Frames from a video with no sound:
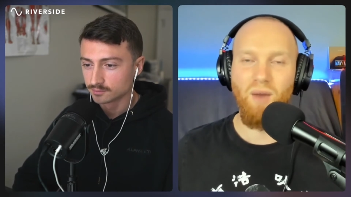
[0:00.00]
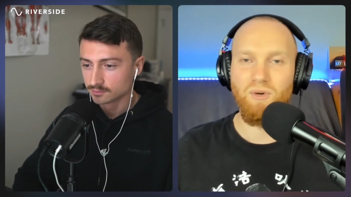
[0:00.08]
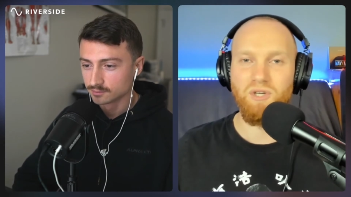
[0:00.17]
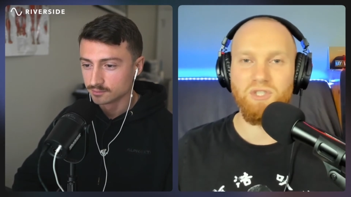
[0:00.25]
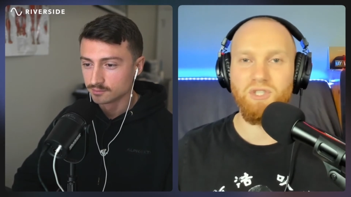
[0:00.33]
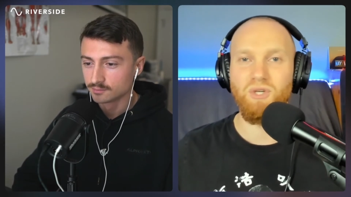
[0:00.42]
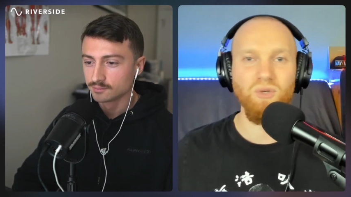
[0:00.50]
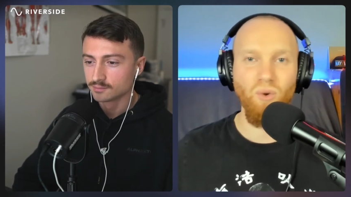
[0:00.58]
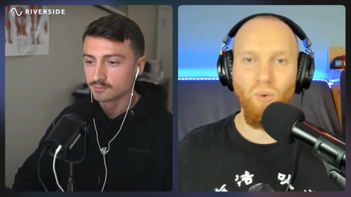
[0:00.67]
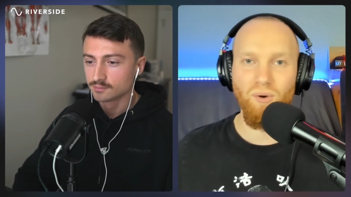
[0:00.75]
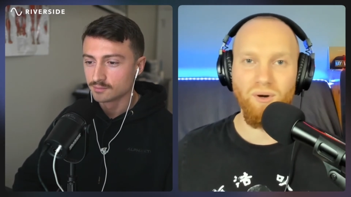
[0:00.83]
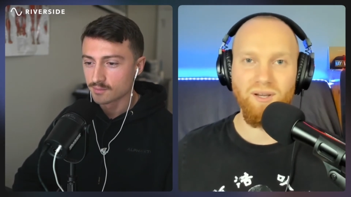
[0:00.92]
Speaker 1: how we're just
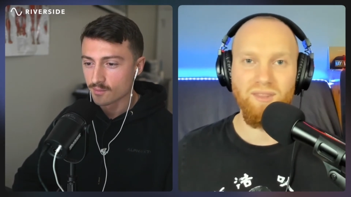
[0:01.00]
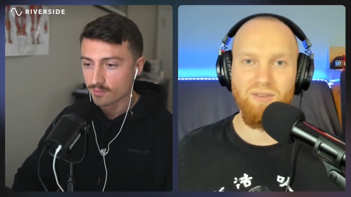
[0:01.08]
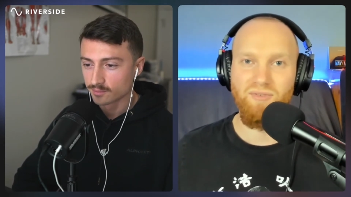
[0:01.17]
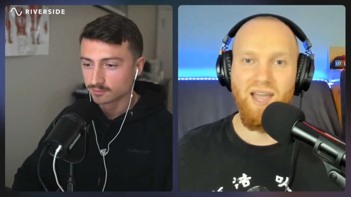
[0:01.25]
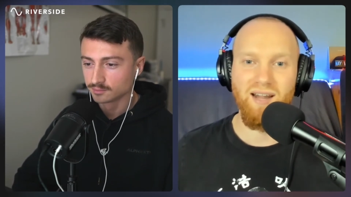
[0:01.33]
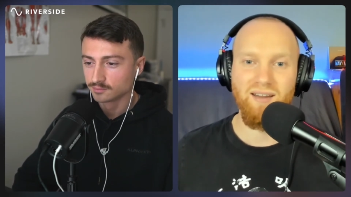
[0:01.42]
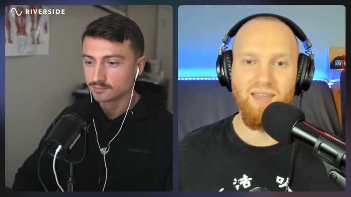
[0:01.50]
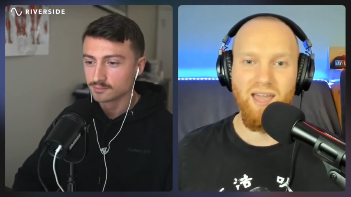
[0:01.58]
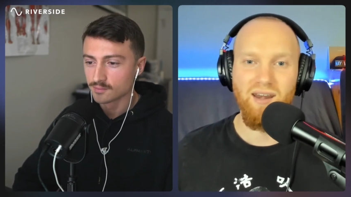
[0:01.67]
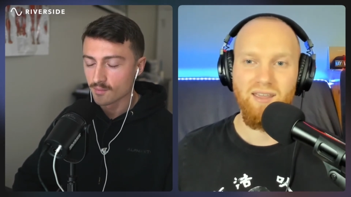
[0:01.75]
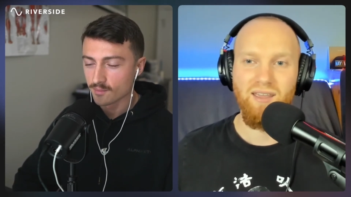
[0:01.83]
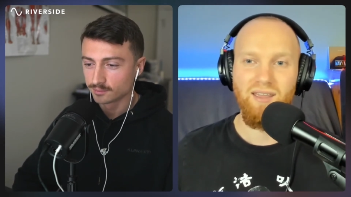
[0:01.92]
ignoring the fact
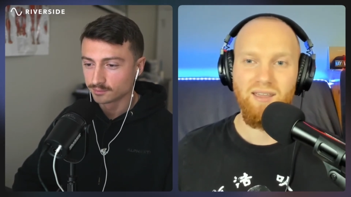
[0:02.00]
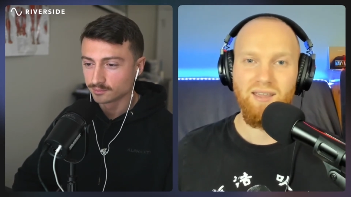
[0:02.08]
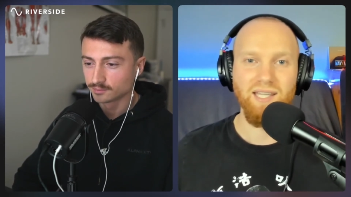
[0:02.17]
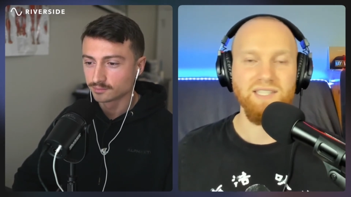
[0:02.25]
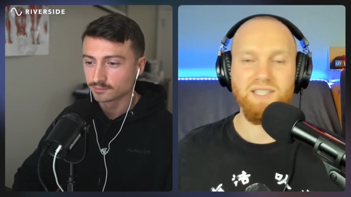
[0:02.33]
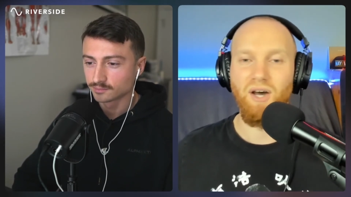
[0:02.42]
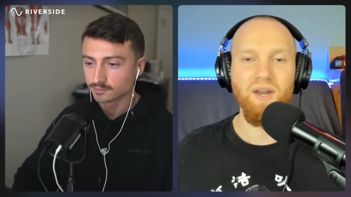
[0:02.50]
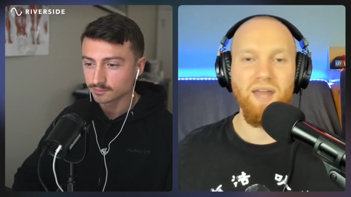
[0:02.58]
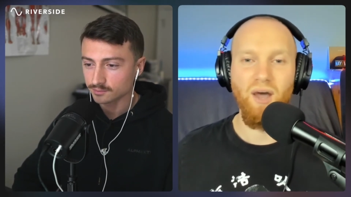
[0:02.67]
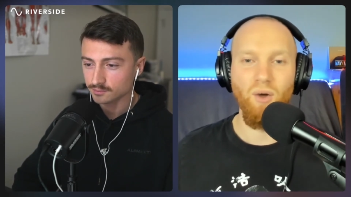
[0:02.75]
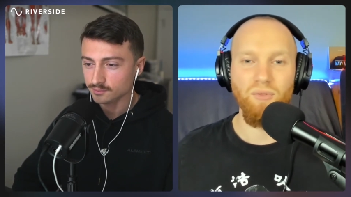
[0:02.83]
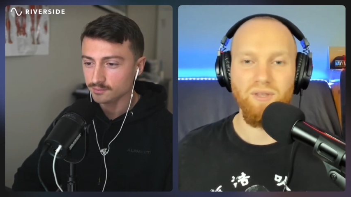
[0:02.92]
that it's
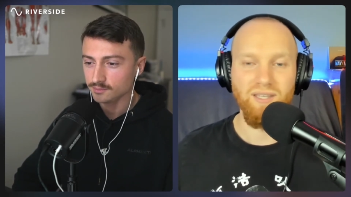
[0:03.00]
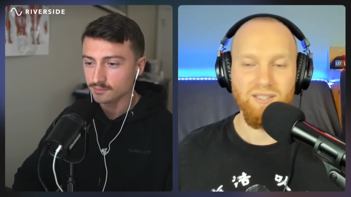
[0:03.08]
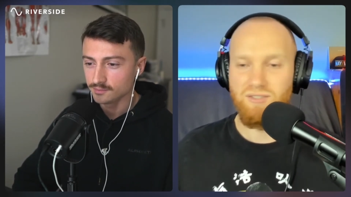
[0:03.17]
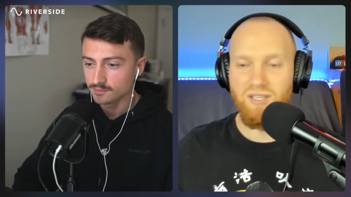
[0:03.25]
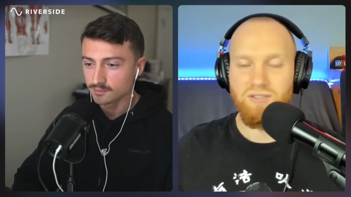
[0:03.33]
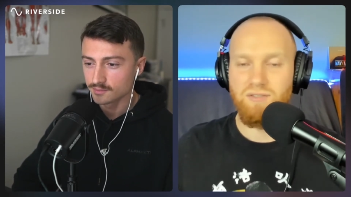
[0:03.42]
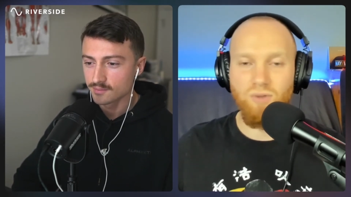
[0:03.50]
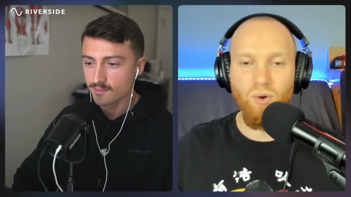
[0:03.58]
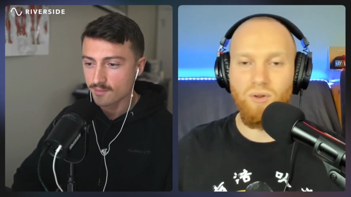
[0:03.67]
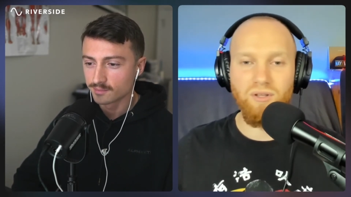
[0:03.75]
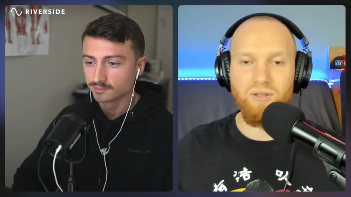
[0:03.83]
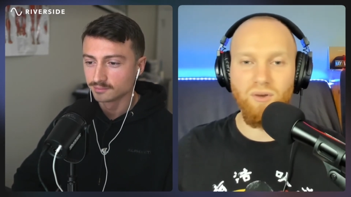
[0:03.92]
unhealthy it's it's
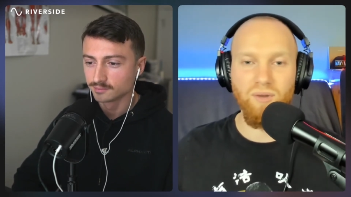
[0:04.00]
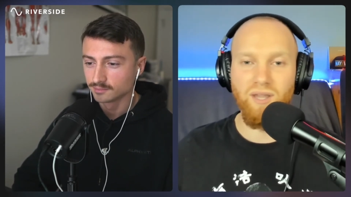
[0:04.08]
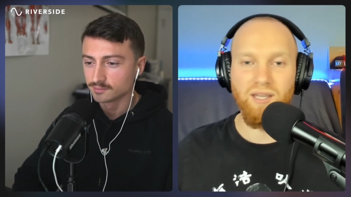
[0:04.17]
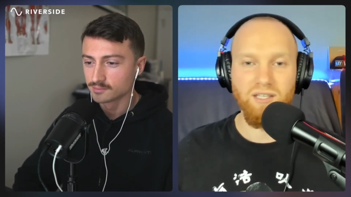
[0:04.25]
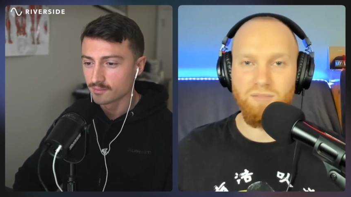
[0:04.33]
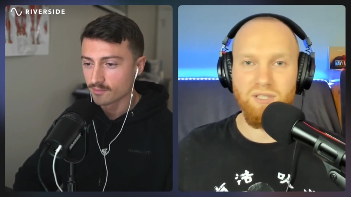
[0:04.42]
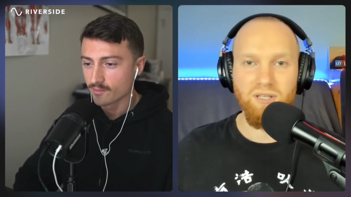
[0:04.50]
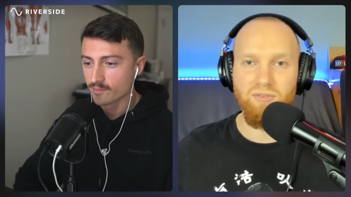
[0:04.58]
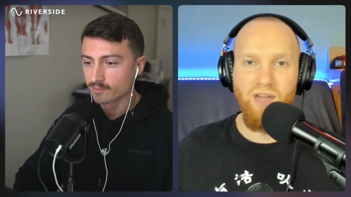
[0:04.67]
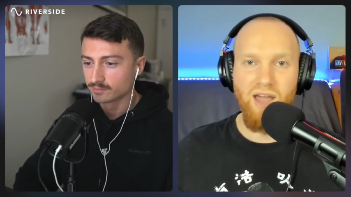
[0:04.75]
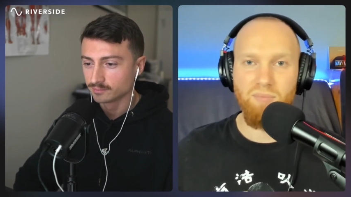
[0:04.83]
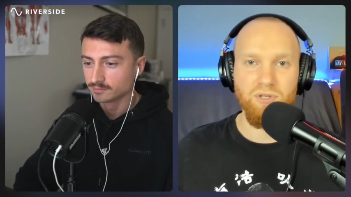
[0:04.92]
totally okay to be a
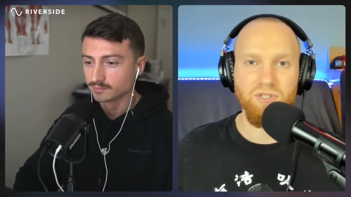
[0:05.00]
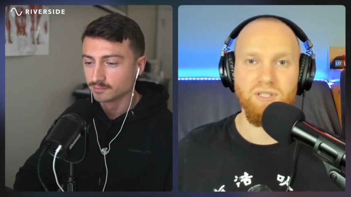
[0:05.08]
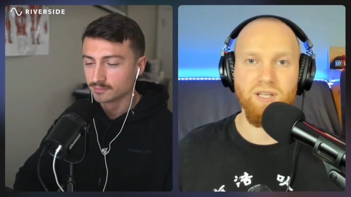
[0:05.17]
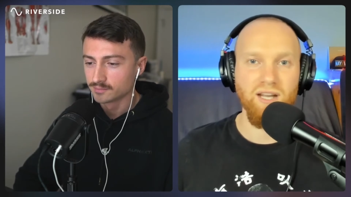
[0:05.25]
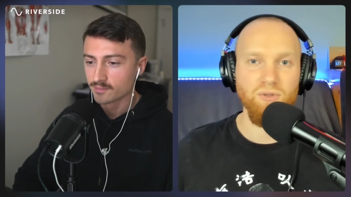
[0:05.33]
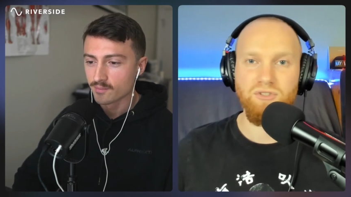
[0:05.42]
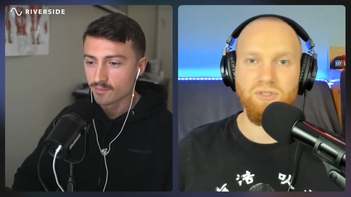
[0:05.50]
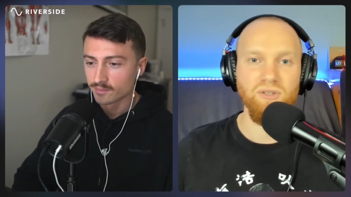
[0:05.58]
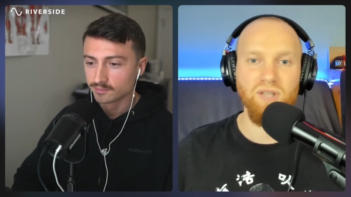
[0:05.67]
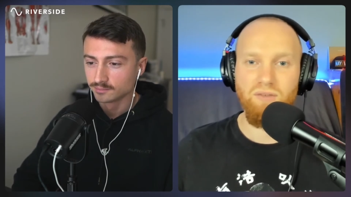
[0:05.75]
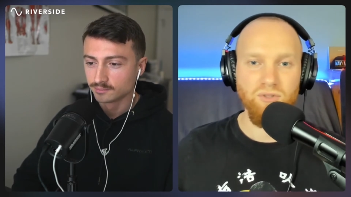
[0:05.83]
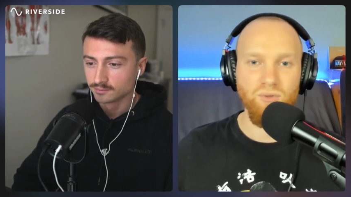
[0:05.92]
fat person like I'll
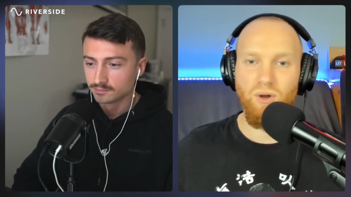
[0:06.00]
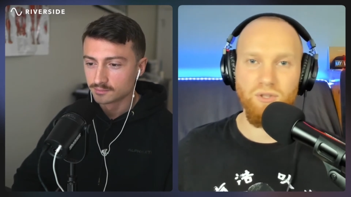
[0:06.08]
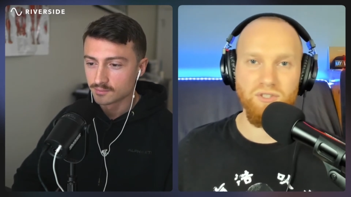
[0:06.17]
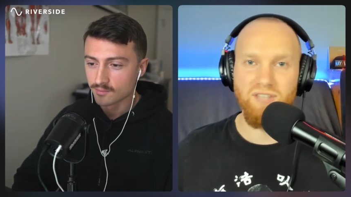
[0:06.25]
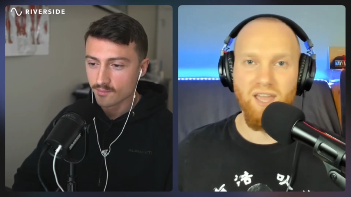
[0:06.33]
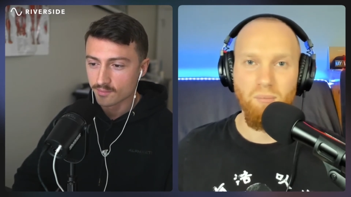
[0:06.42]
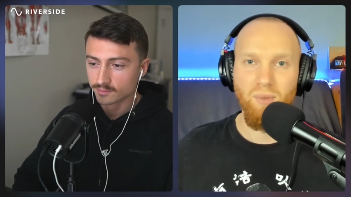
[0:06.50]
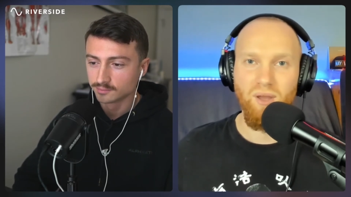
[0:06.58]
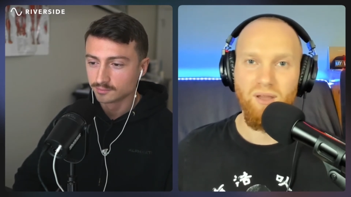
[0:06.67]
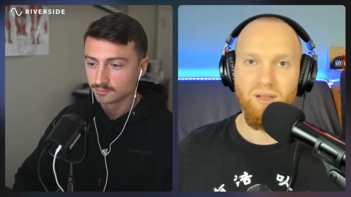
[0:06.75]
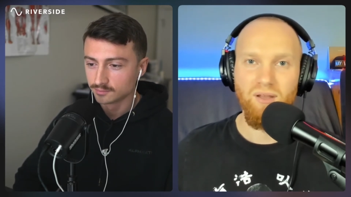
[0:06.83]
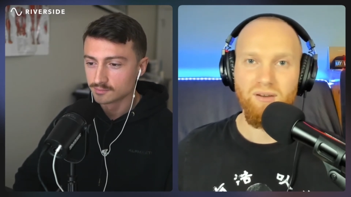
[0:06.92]
still love you all the same
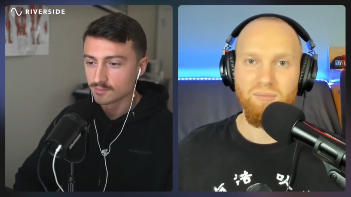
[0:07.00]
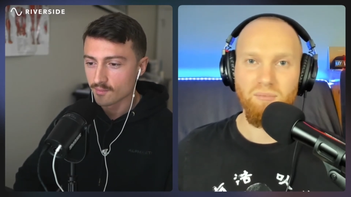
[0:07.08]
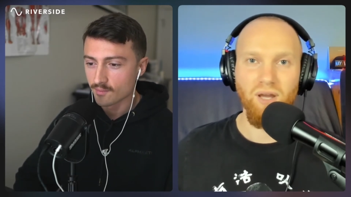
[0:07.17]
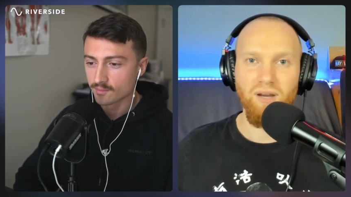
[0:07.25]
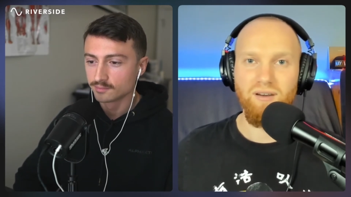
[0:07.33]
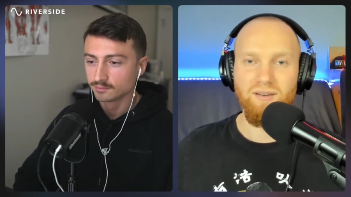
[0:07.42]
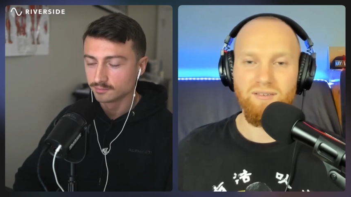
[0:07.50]
but